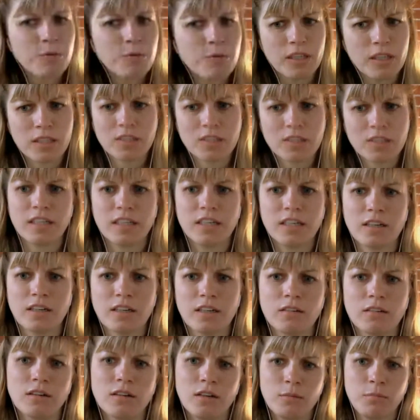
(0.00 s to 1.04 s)
really
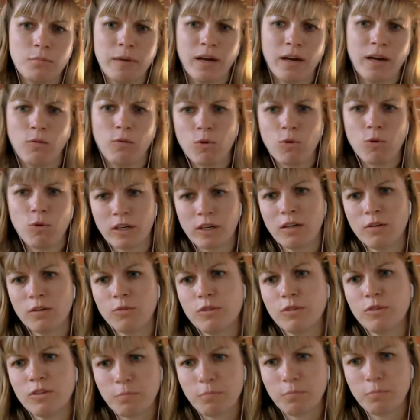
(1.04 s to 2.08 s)
exciting about working
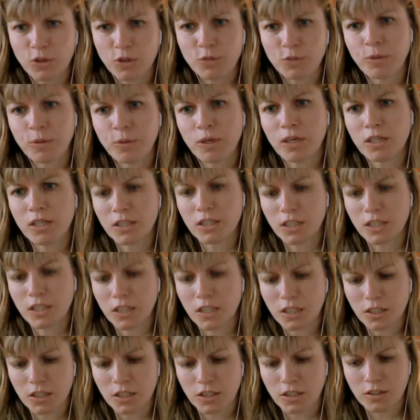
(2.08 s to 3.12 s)
with
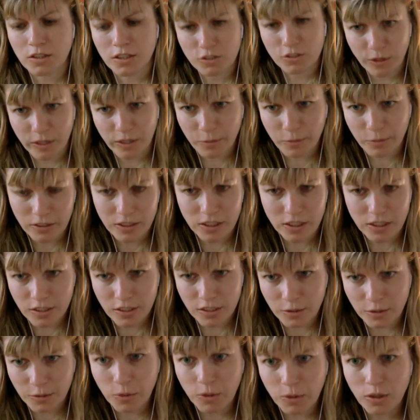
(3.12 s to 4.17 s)
postprocessors and
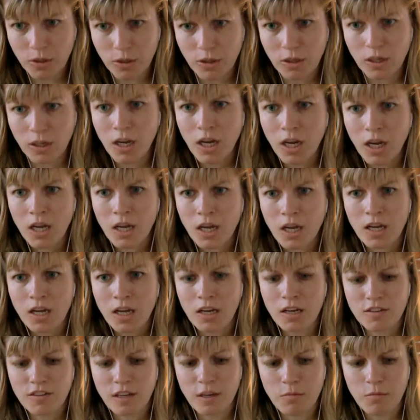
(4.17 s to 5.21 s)
transpilers, as it were,
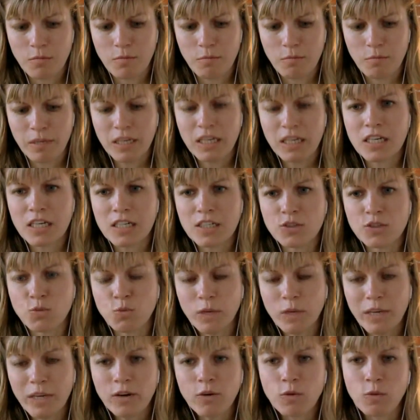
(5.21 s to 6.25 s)
is that
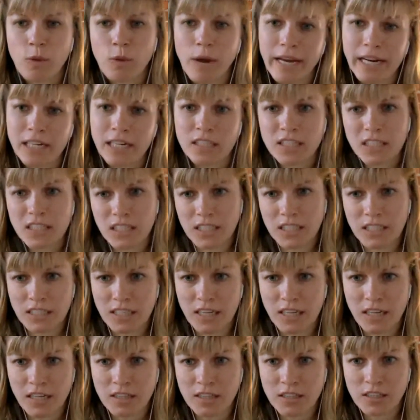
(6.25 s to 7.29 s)
because we are writing
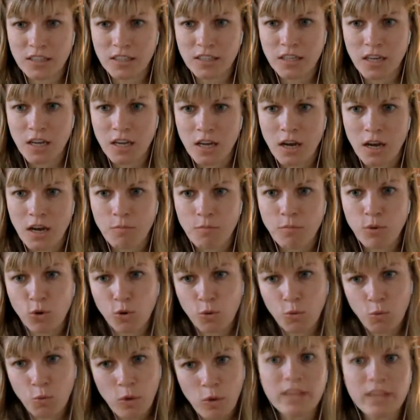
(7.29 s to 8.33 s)
CSS
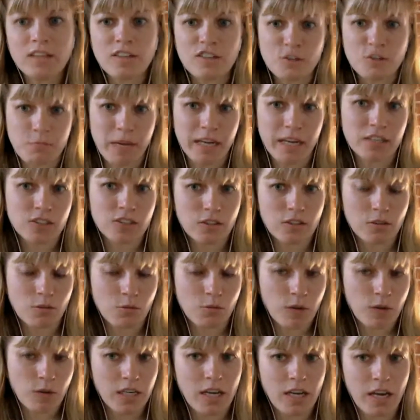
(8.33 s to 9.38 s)
per what the specs
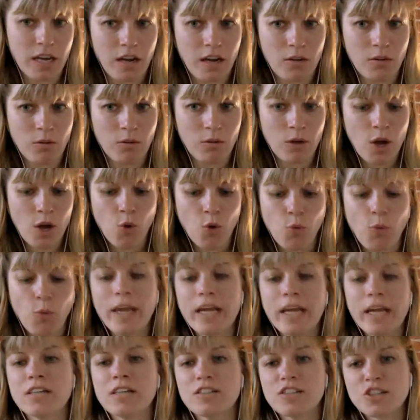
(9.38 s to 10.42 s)
are right now,
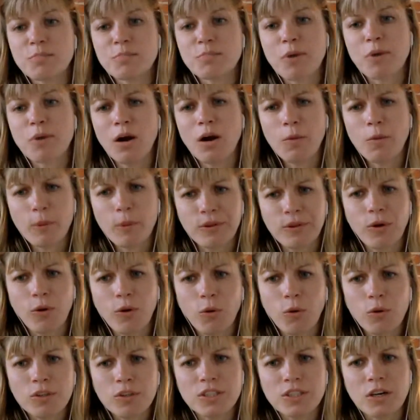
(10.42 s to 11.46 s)
we can spot where the
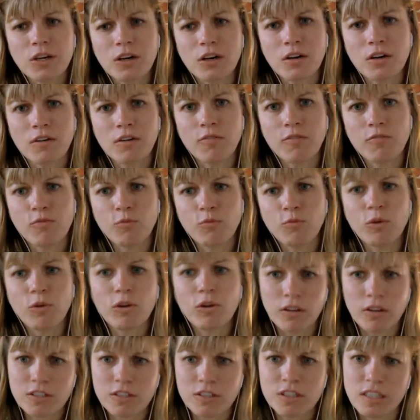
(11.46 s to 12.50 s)
holes are, where
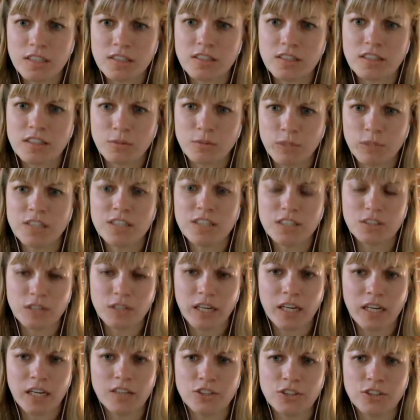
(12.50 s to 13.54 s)
there's things that we still
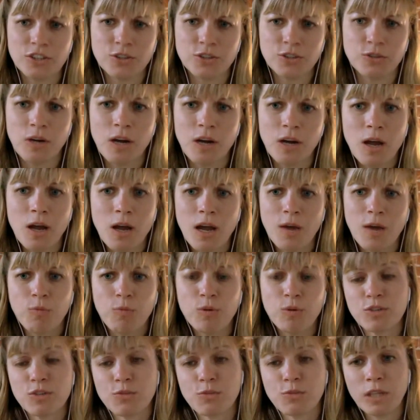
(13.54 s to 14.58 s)
can't do. And
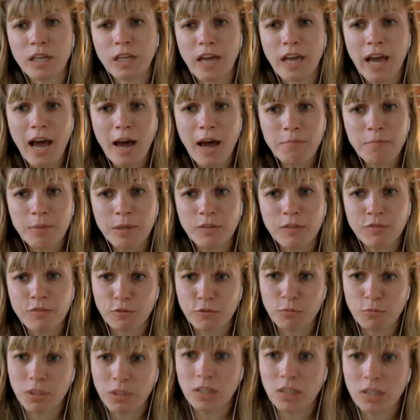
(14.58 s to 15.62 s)
what's really happy
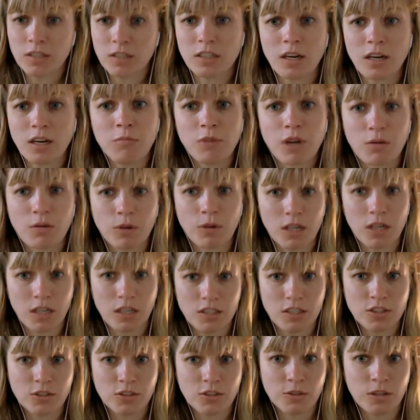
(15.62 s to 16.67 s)
for me is that I'm not running
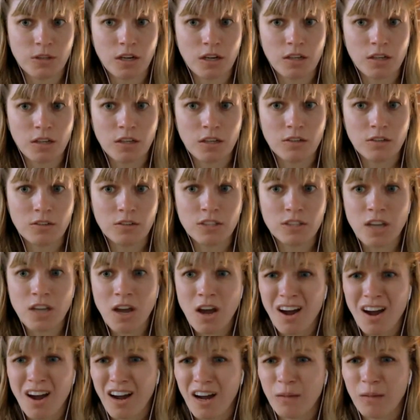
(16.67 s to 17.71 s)
into a lot of those.
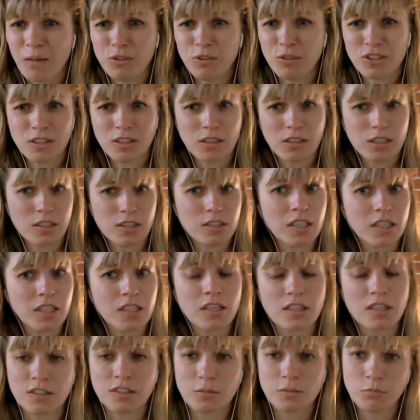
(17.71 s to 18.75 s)
I'm using things like
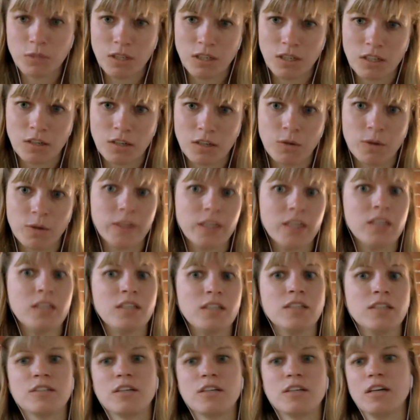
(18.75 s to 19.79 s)
custom media
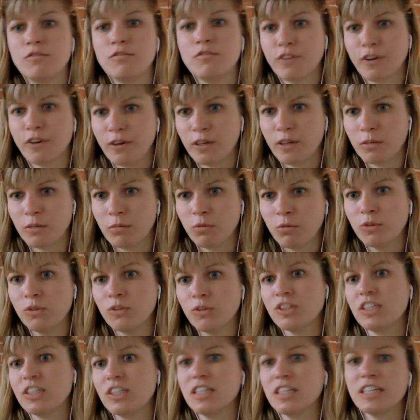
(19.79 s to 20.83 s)
queries and
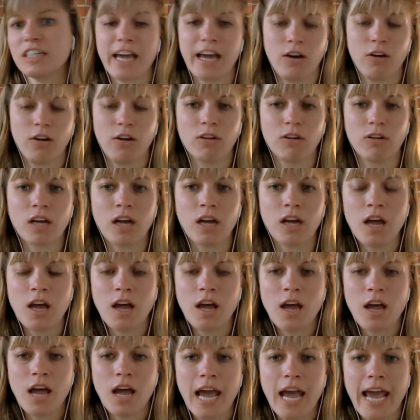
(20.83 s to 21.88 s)
variables and calc.
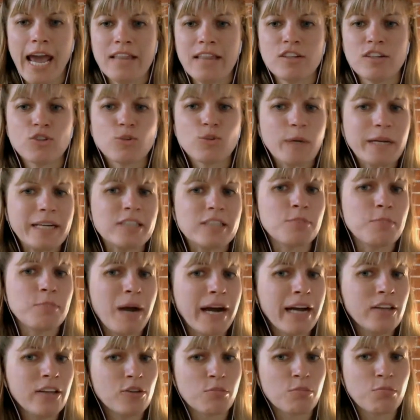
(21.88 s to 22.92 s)
And the
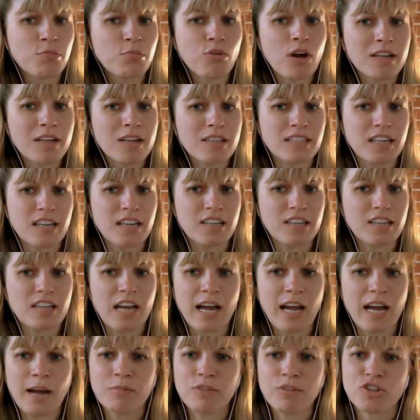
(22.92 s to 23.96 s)
transpiler process
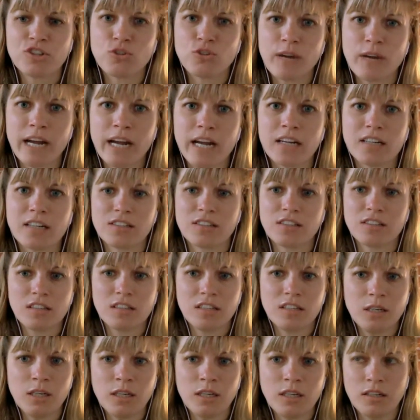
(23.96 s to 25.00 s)
abstracts
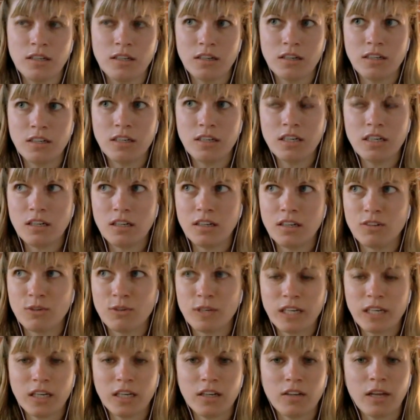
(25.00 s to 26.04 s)
the
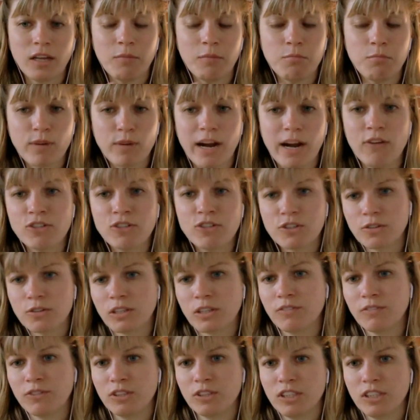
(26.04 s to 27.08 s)
nitty-gritty, like
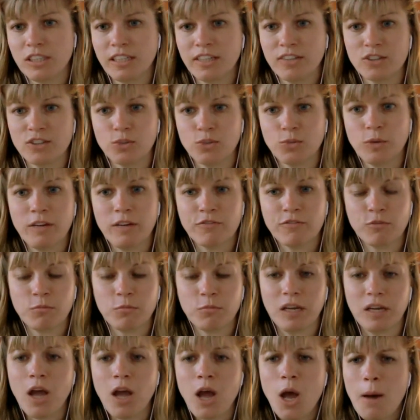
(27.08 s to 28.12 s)
browser-level details away from
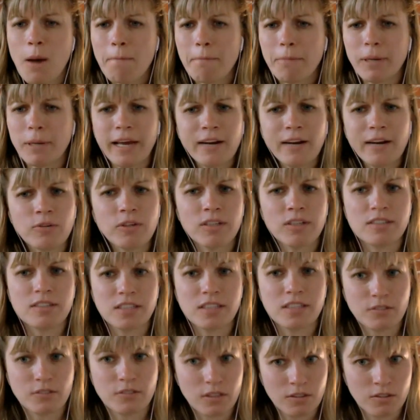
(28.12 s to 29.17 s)
me. But I don't
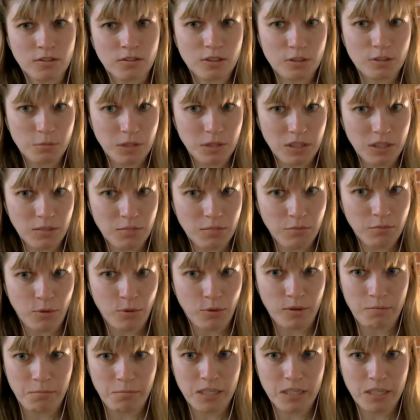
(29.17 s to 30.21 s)
consider those to be the
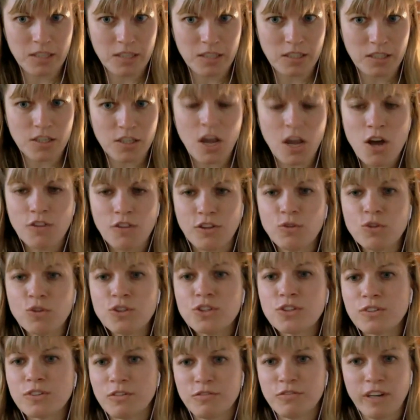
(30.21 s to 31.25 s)
important pieces.
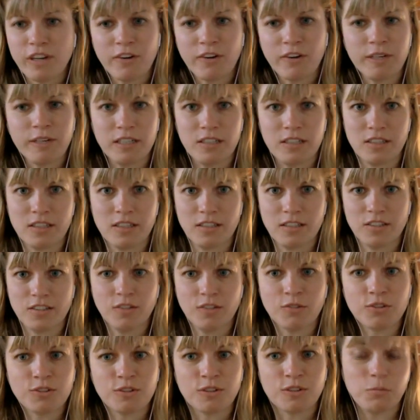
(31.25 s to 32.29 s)
Those are the variances.
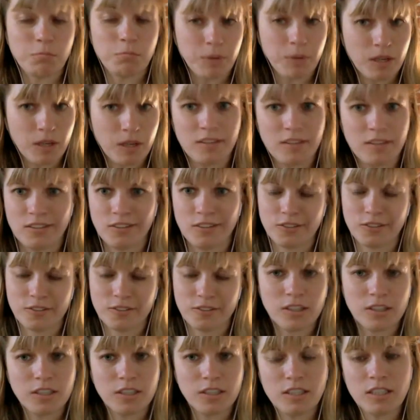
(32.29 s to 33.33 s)
Those are the bugs. Those are
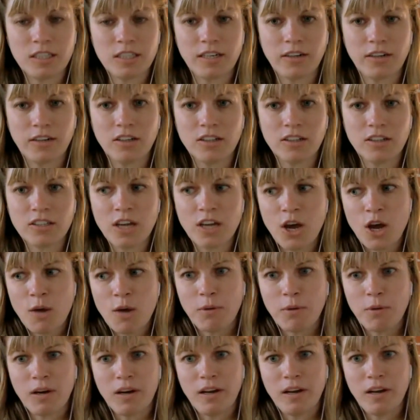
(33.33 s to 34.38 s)
the details.
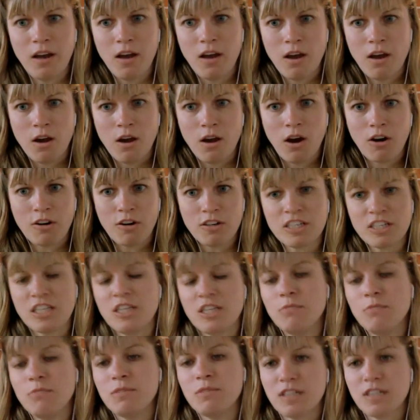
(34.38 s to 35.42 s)
But our
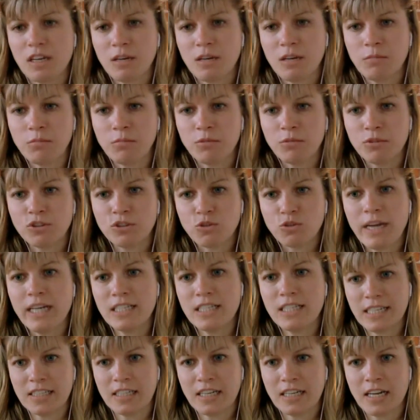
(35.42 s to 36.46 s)
team is able to
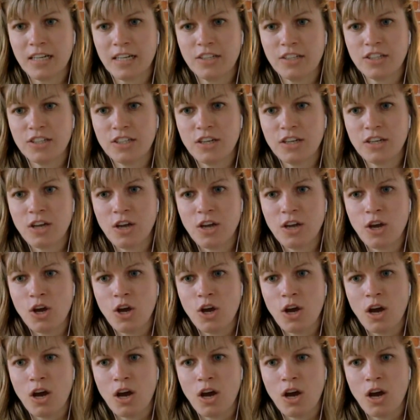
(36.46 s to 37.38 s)
write CSS